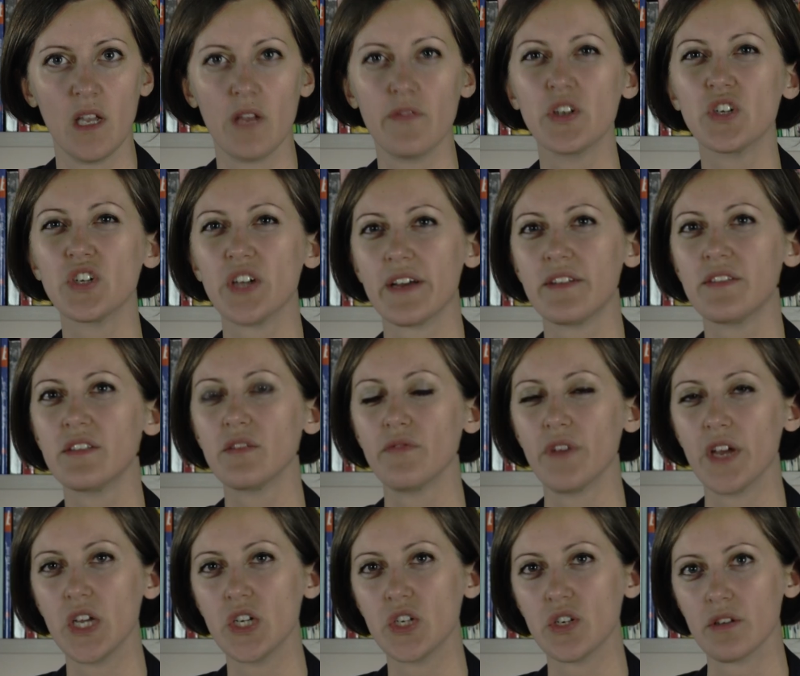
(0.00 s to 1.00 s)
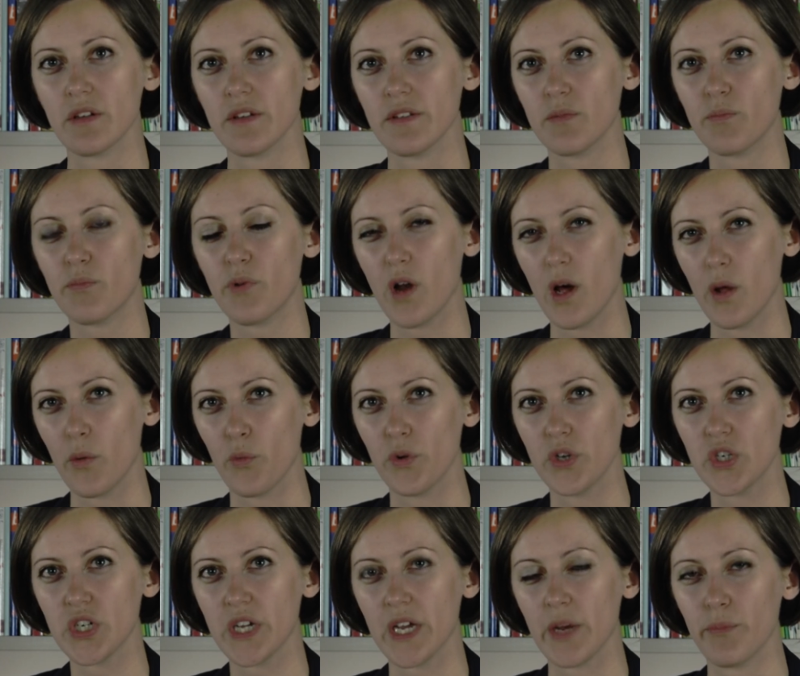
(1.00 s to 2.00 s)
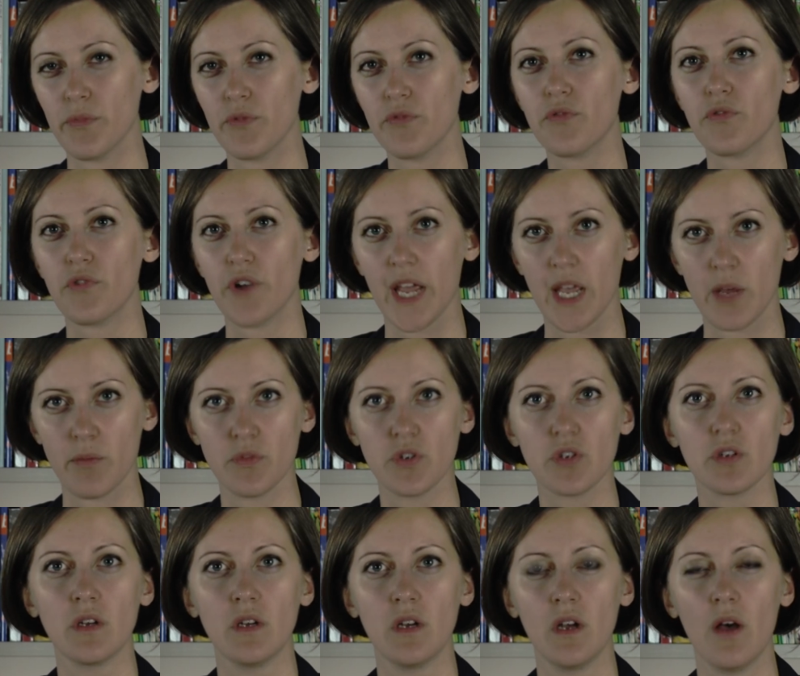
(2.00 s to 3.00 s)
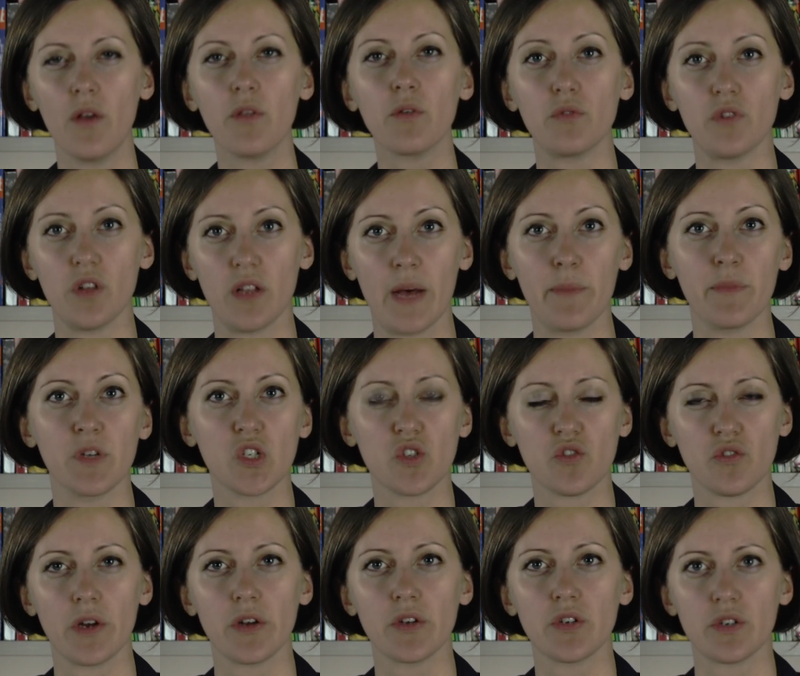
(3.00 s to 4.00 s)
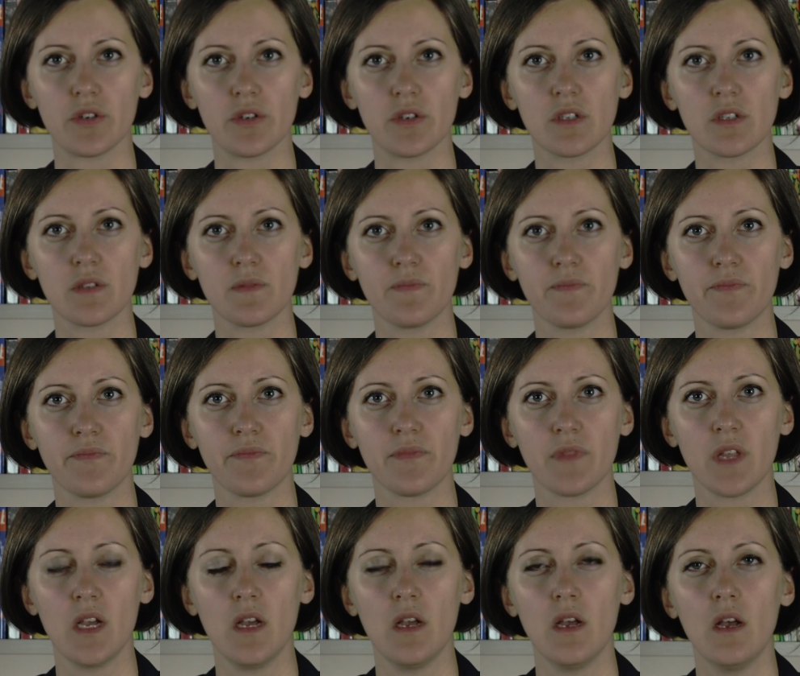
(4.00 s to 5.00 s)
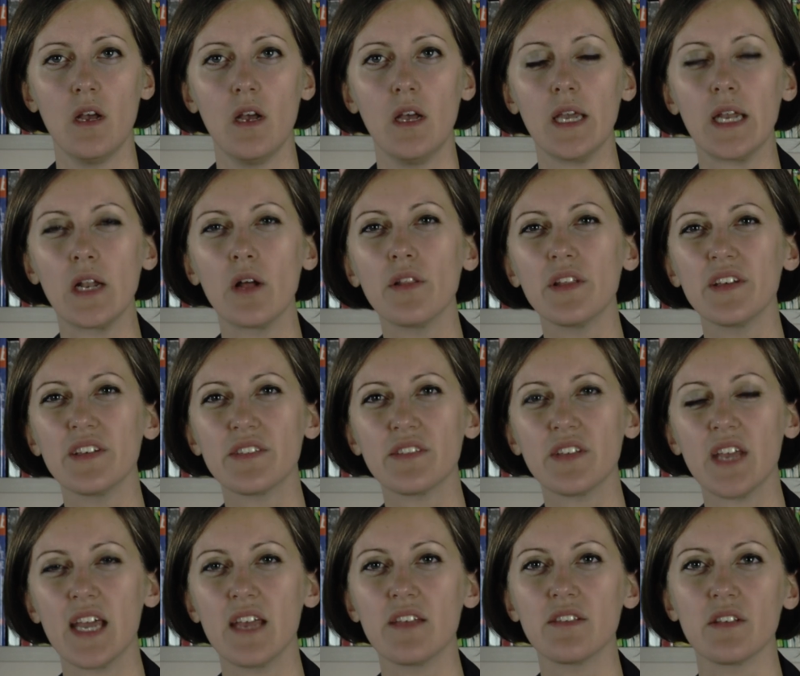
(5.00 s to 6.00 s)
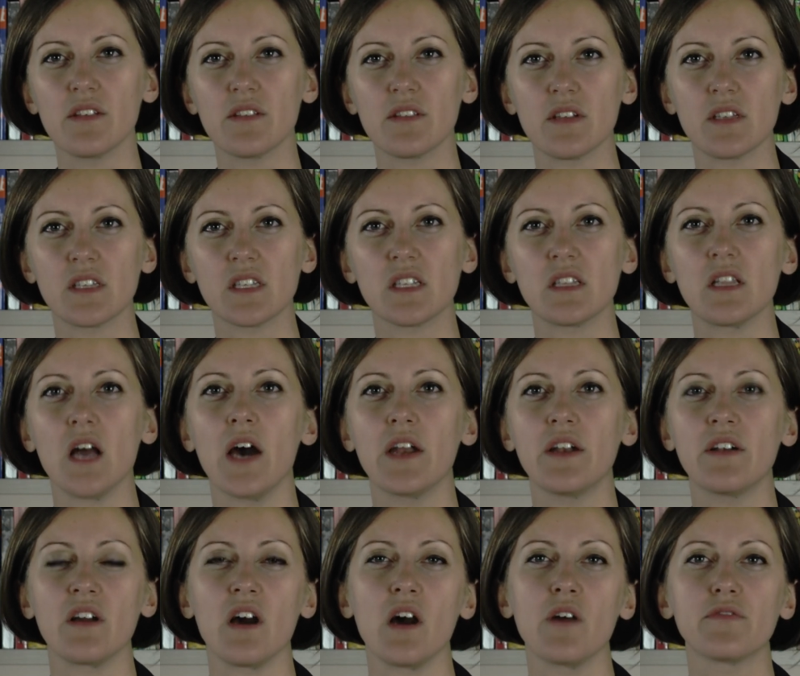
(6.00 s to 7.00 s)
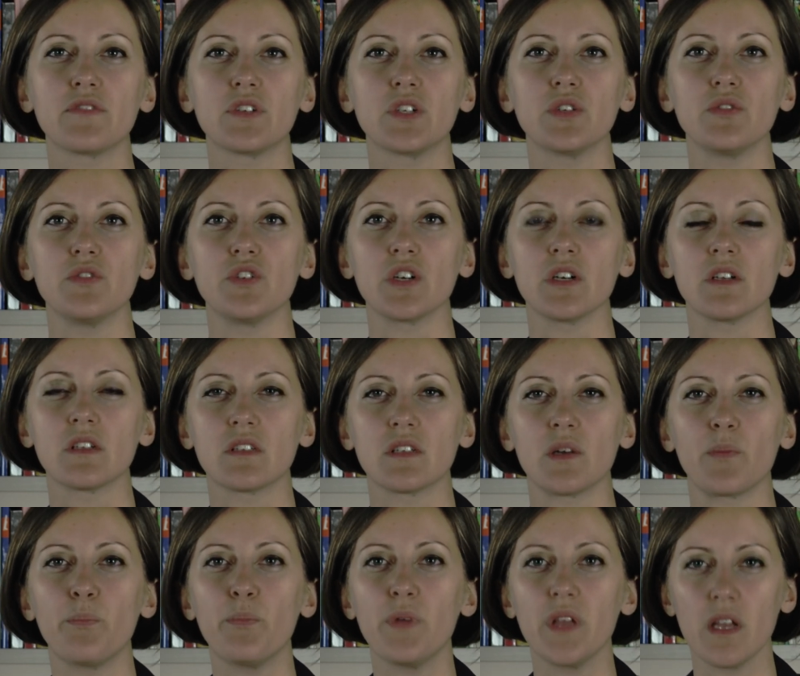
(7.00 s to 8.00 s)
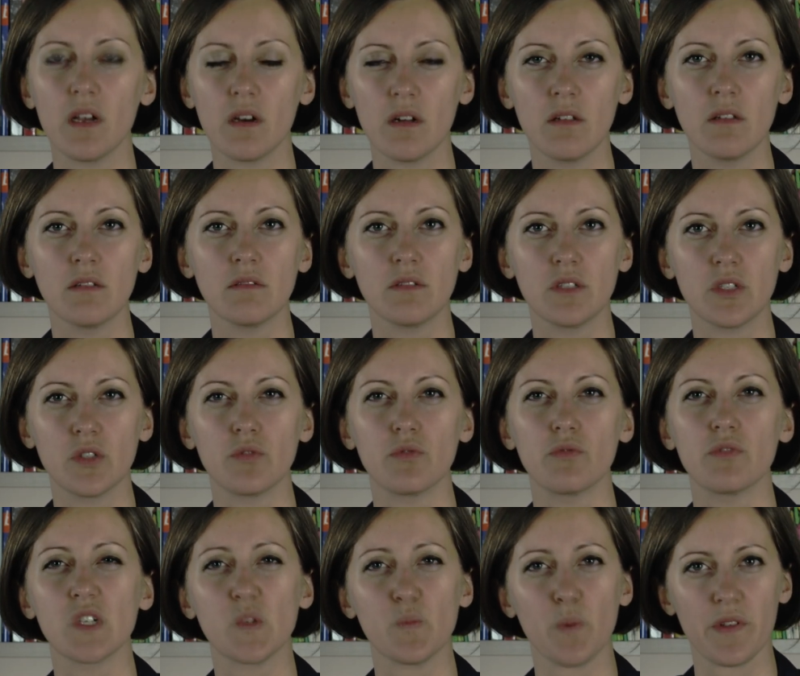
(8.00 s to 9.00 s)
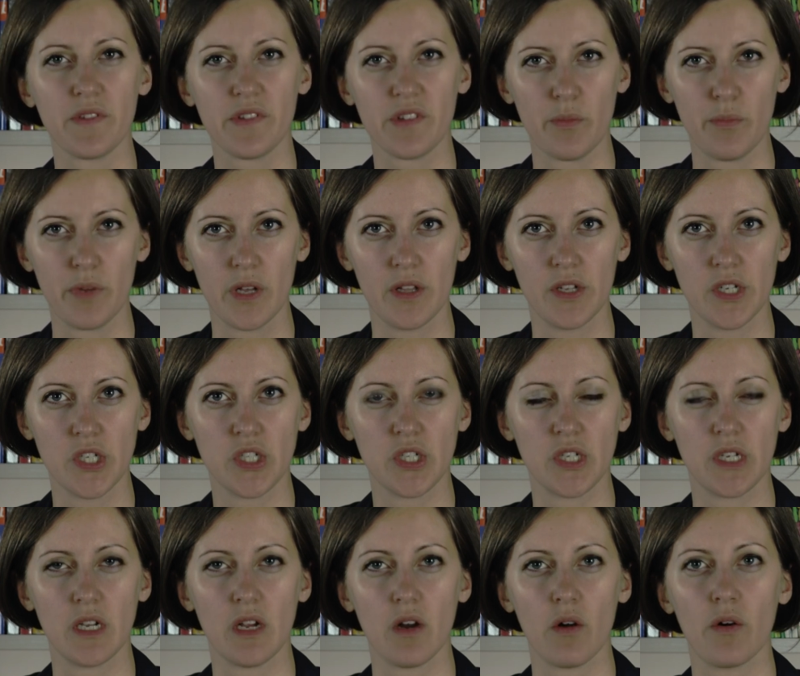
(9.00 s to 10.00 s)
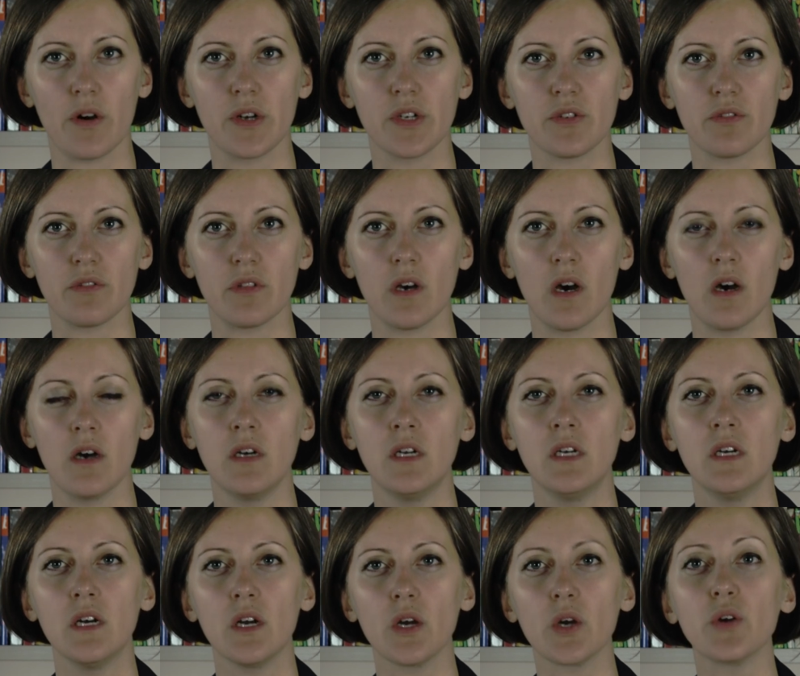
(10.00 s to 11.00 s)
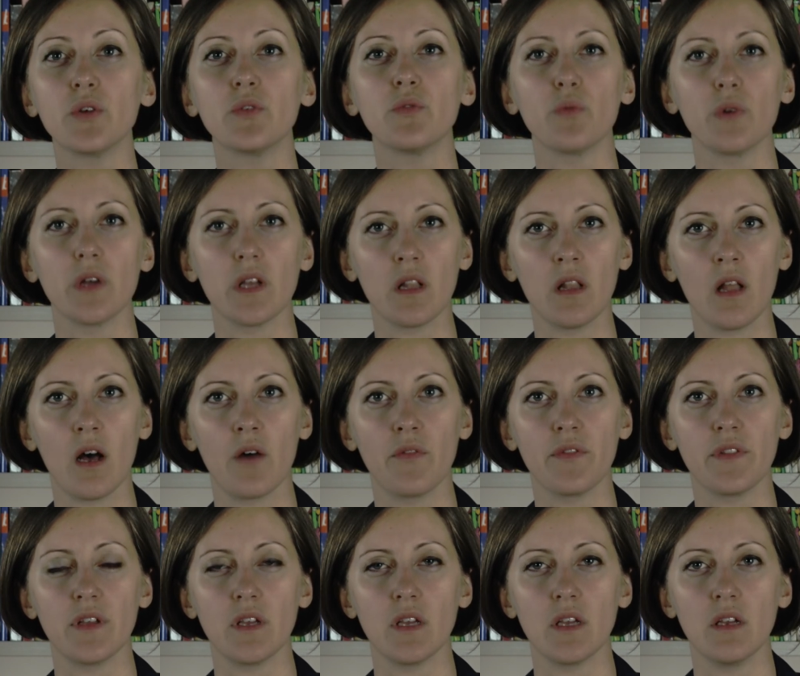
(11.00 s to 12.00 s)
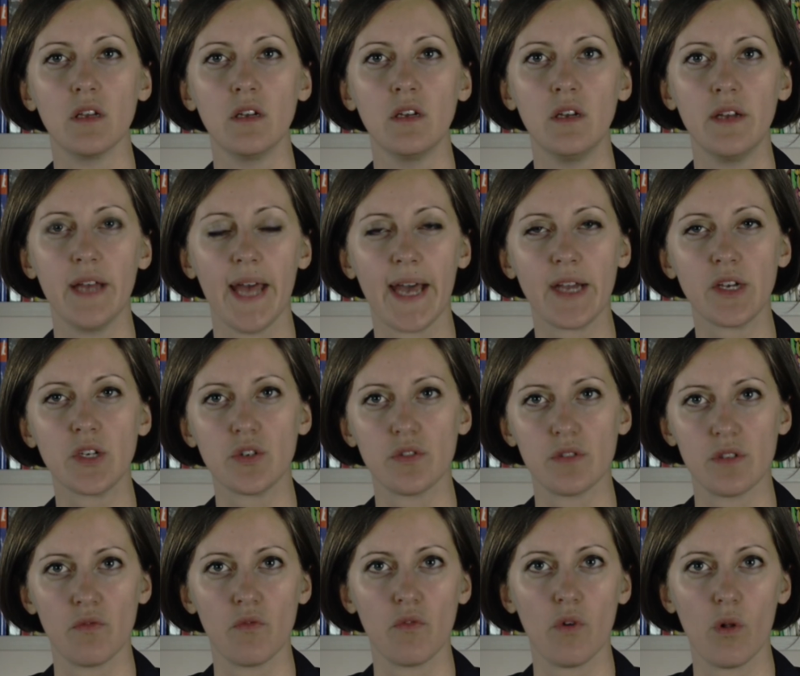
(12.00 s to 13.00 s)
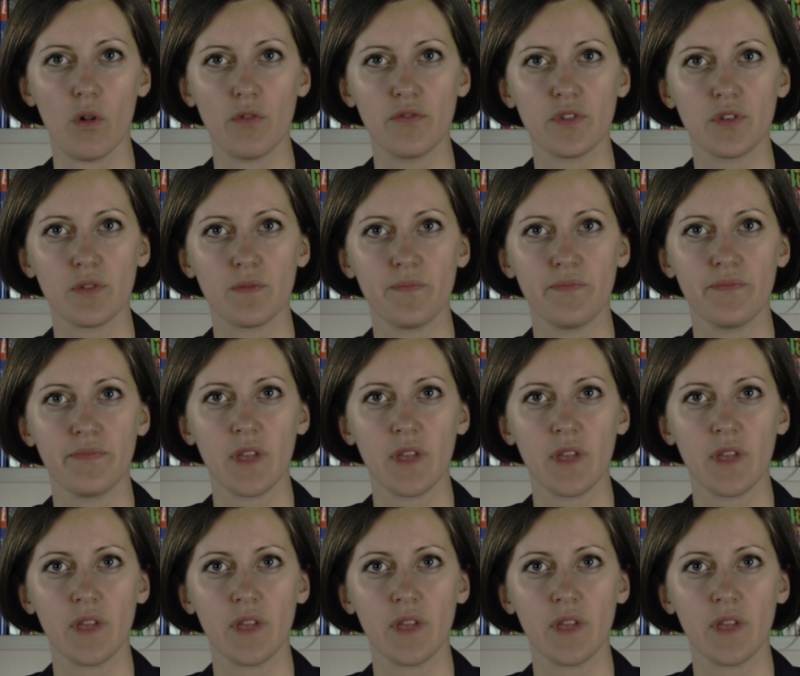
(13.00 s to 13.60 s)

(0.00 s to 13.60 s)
Even tax evasion is a problem which can be framed through dilemma structures. In all these cases, it's not enough to just appeal to responsibility or to the goodwill of the actors involved.